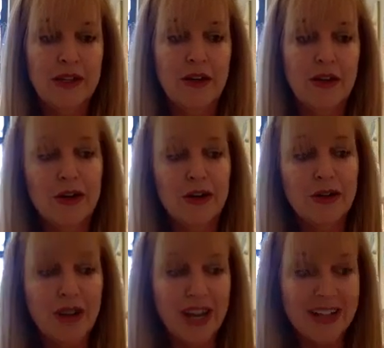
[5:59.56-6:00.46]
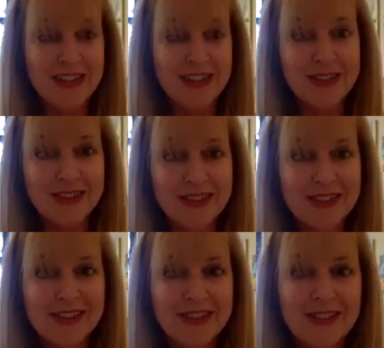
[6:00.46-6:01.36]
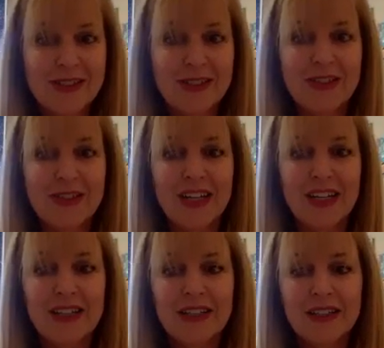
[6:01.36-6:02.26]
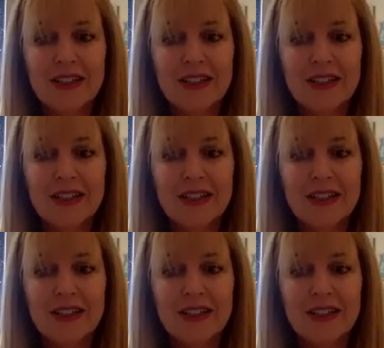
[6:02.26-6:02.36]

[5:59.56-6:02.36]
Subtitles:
our gratitude to it,